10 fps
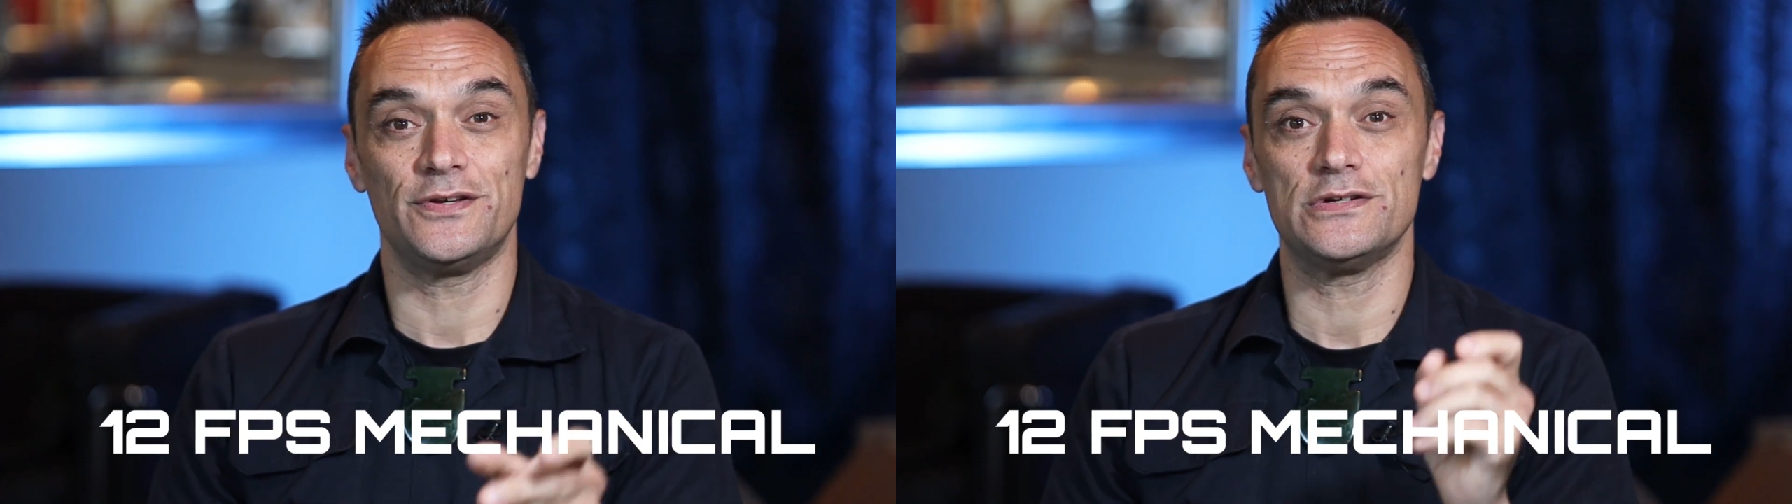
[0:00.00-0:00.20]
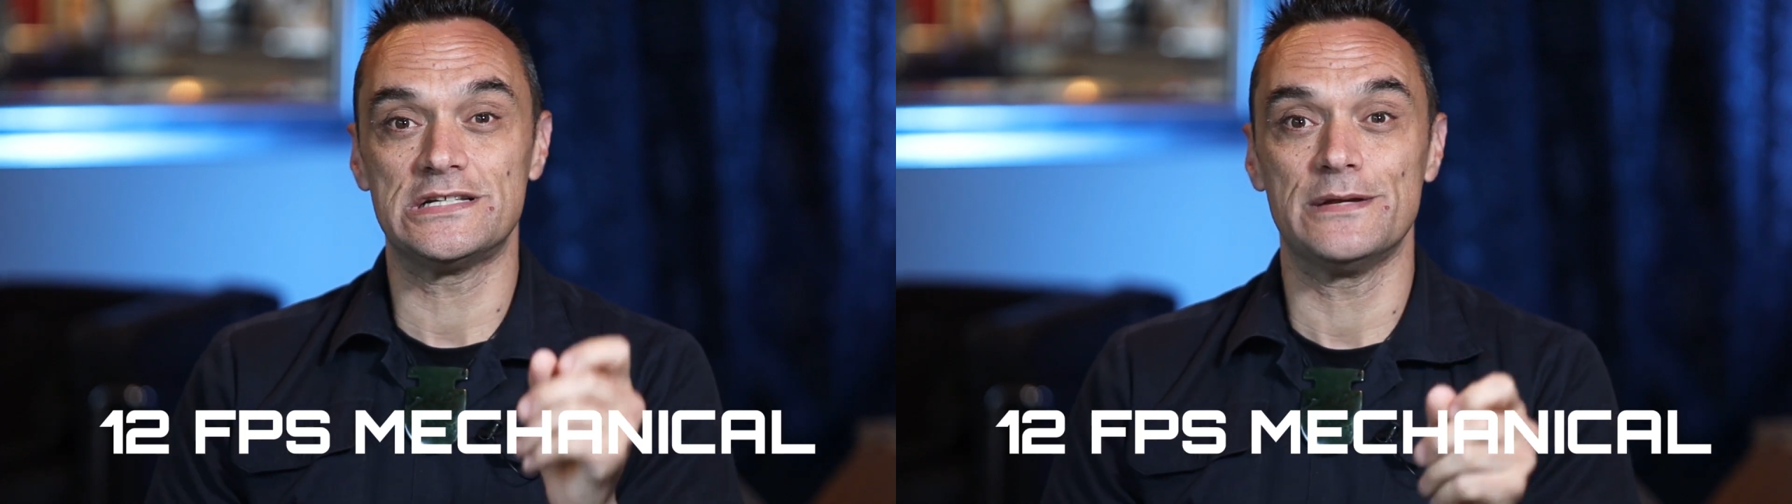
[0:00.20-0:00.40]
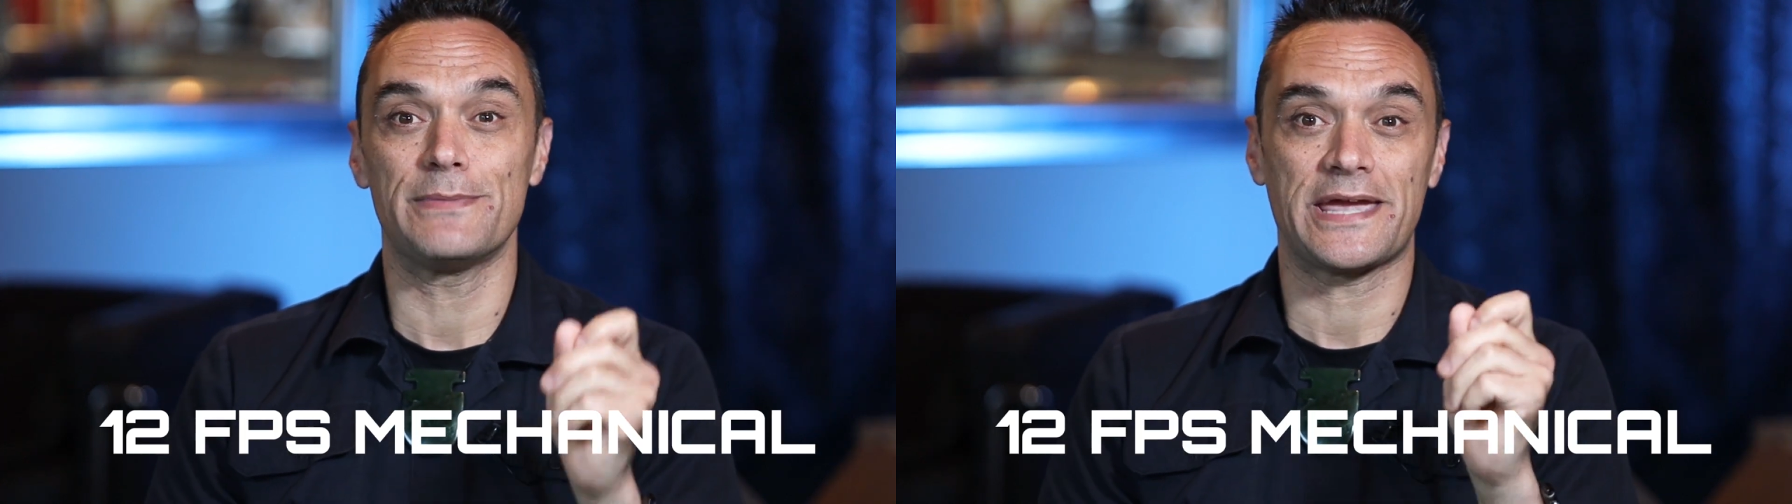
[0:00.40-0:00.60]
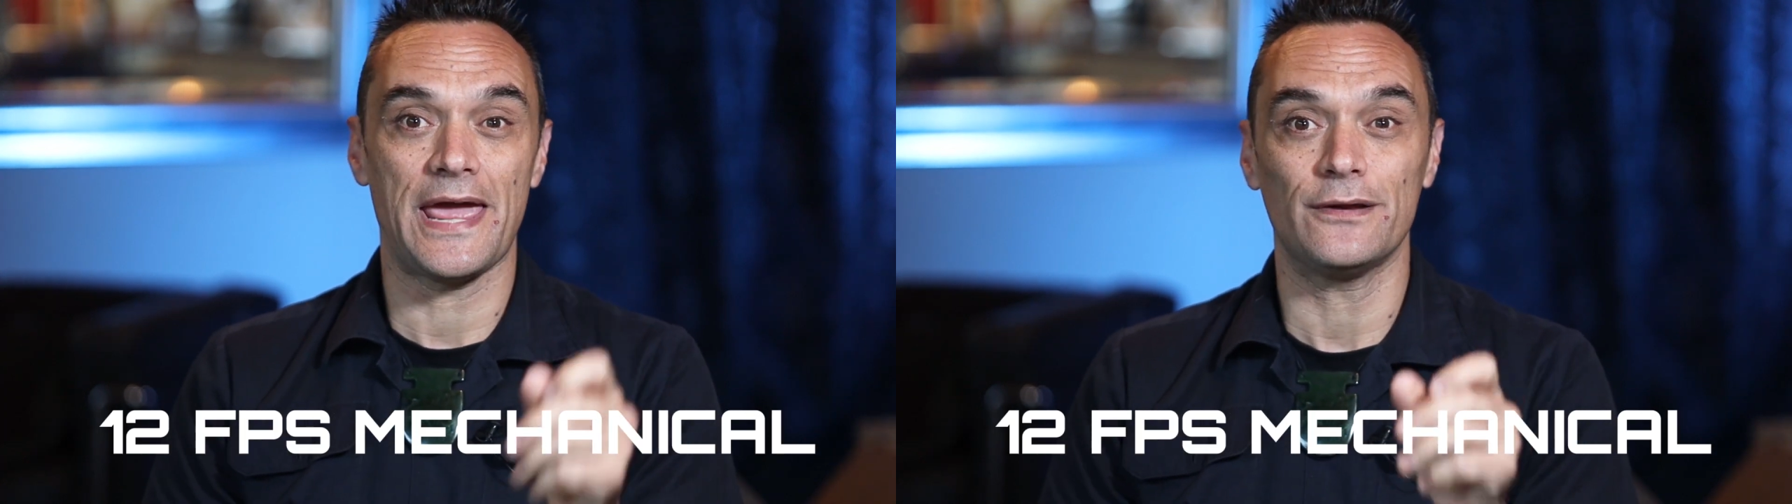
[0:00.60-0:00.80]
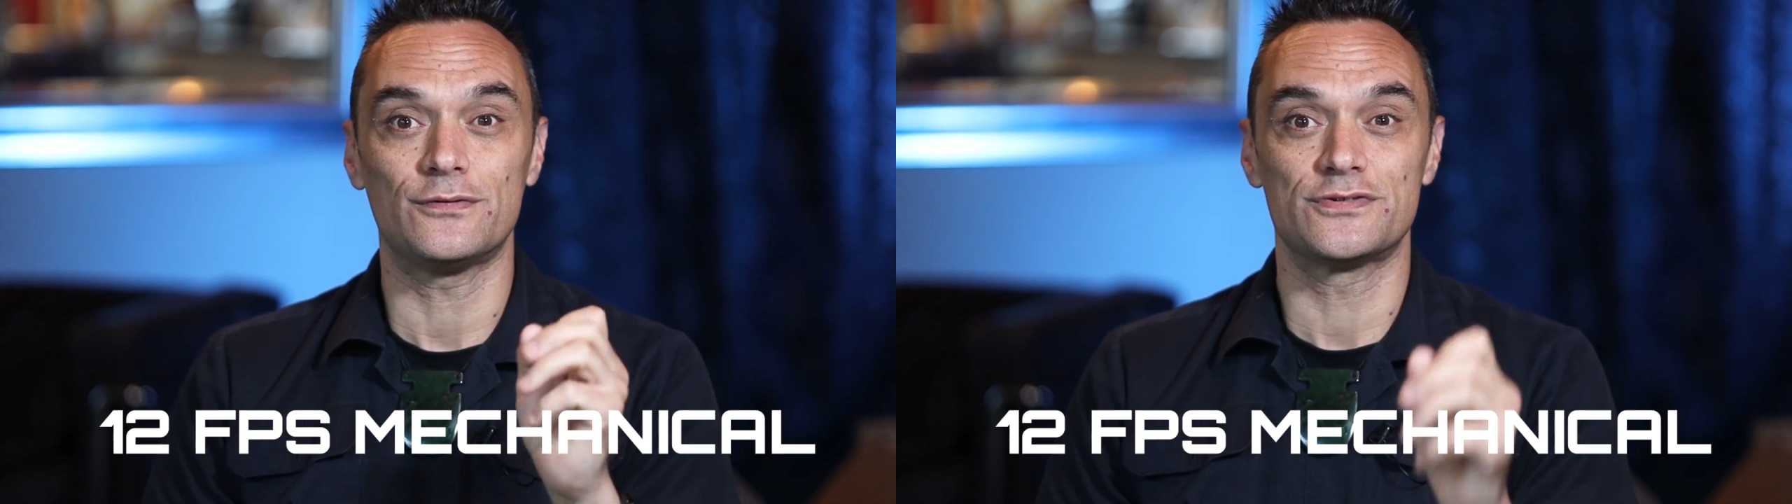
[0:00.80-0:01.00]
using a
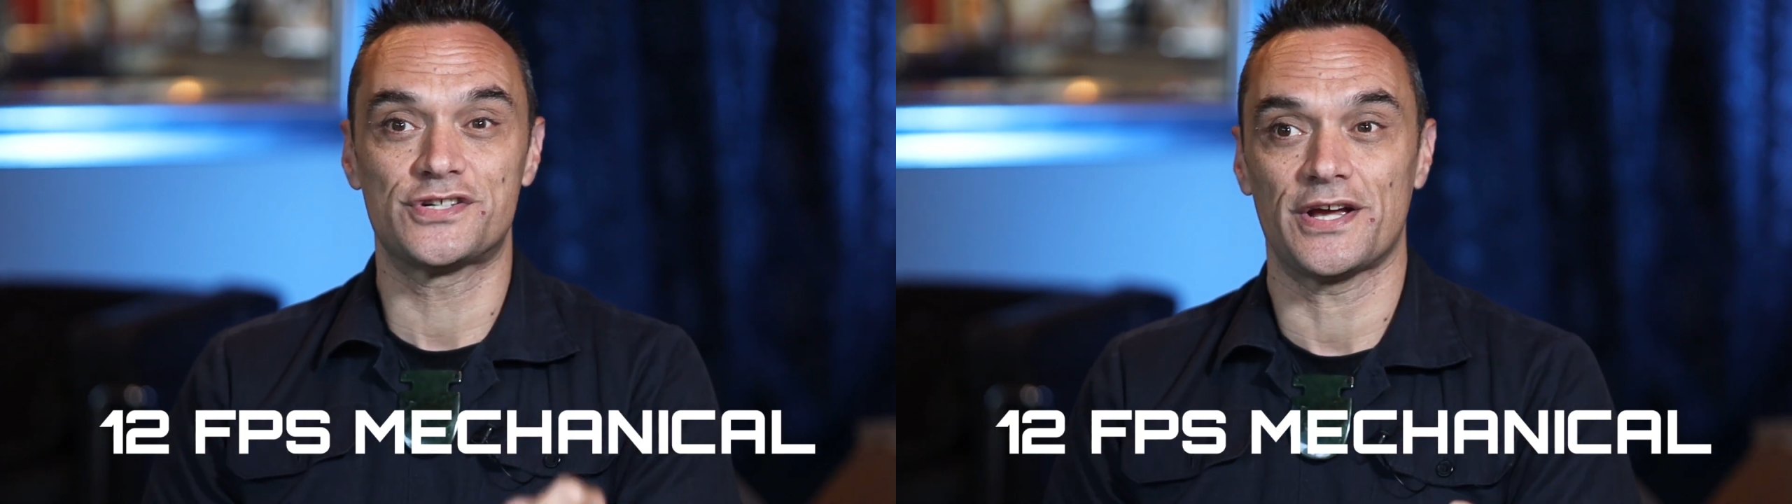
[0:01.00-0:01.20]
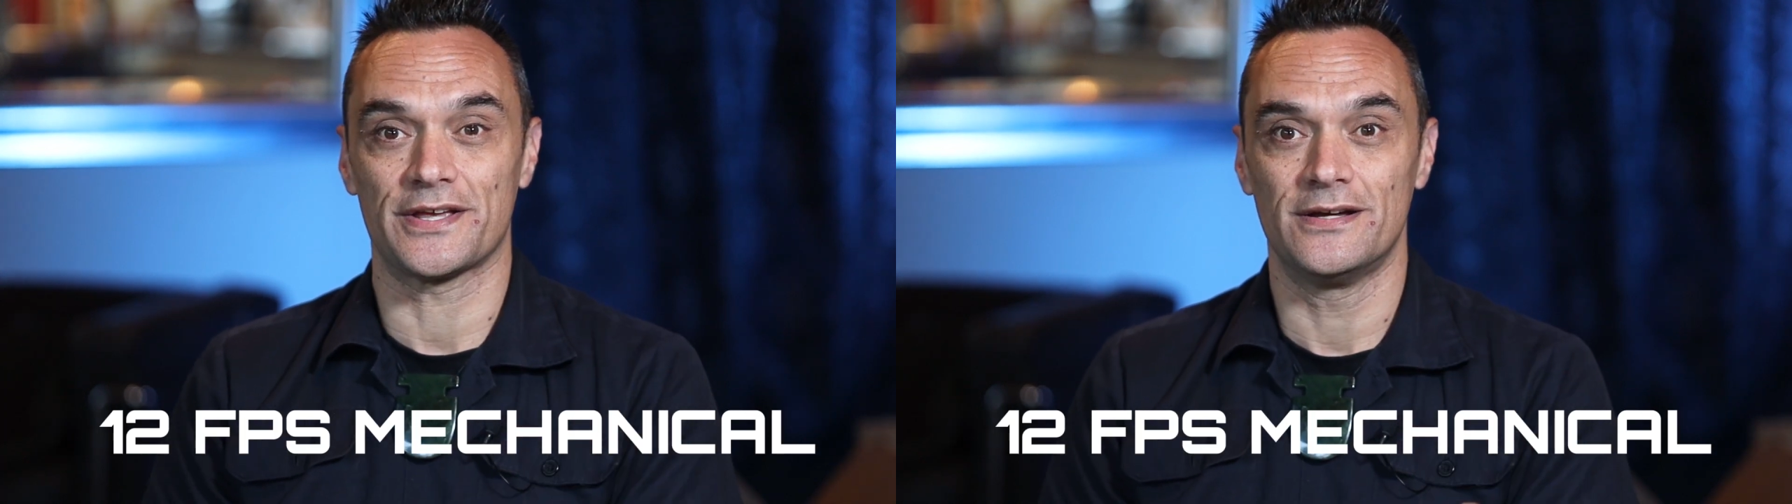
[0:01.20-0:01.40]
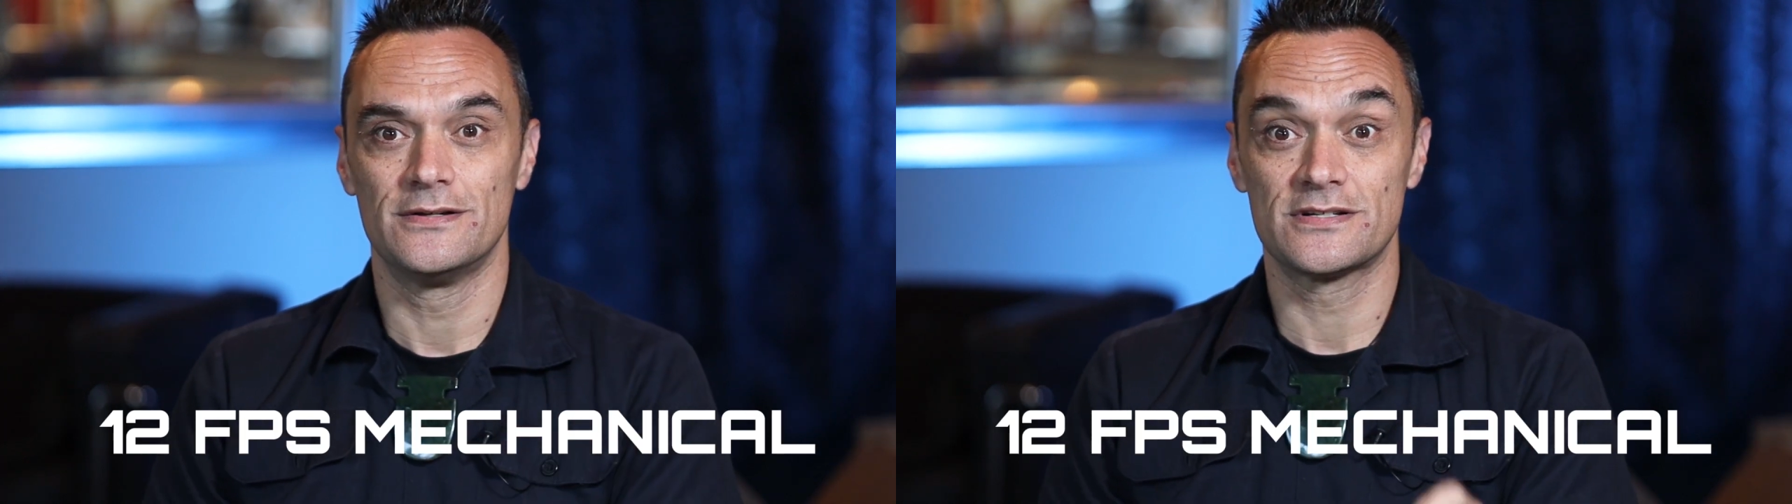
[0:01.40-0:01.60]
mechanical shutter,